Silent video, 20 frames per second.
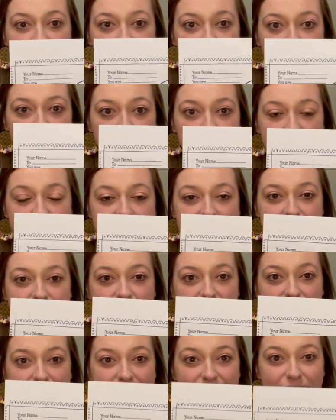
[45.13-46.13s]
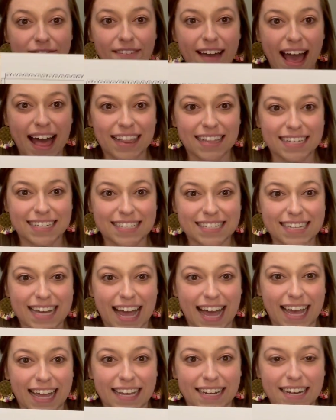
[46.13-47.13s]
It's called a singing
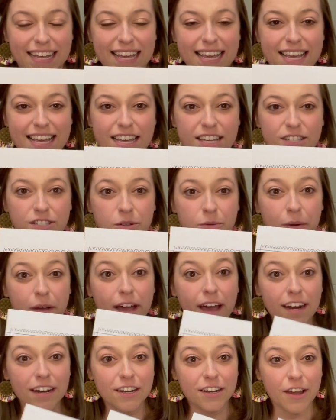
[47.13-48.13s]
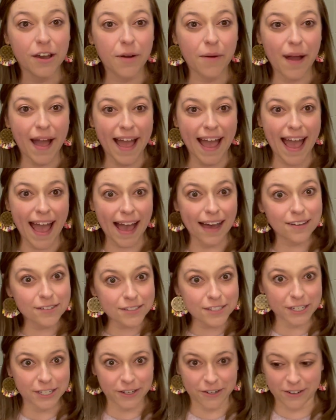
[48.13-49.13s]
Valentine. So we got to know how
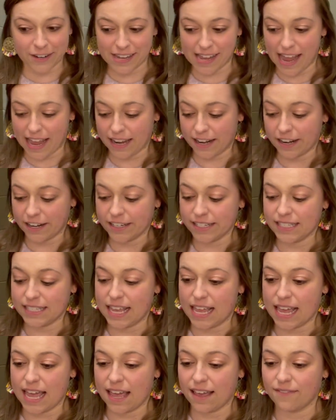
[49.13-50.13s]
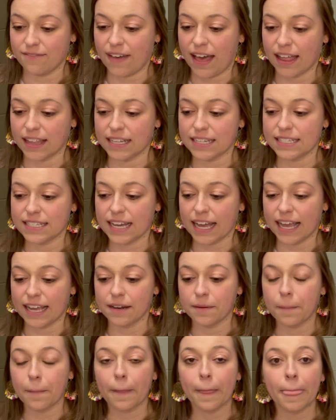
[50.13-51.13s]
to create our singing Valentine.
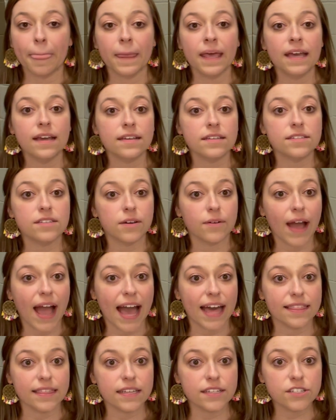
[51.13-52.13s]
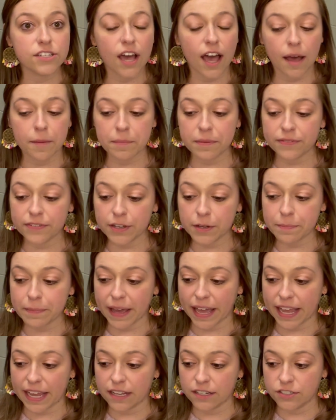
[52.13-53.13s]
So at the top of your
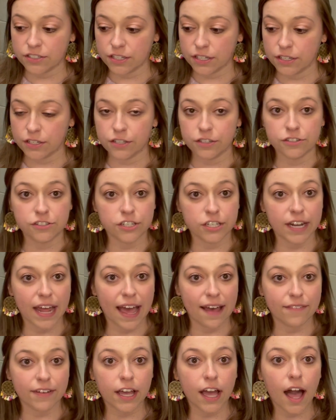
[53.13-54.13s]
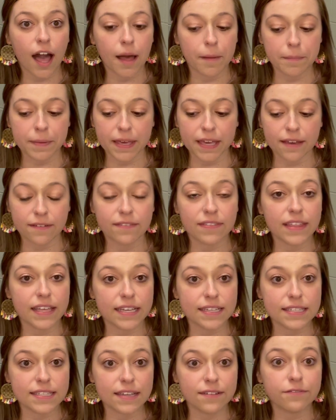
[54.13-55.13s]
page, you should have a copy of
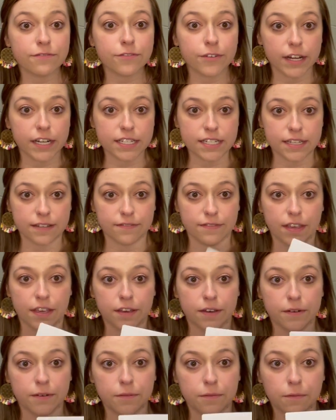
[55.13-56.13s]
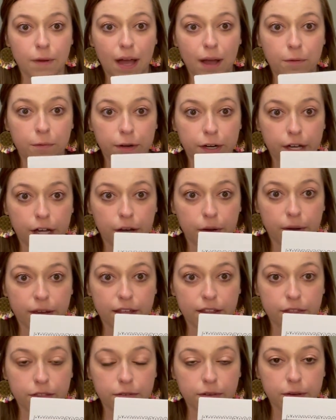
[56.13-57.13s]
this in front of you while we're
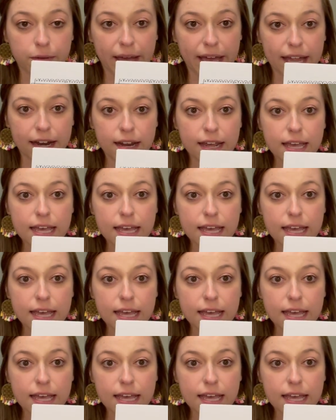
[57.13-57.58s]
going through it.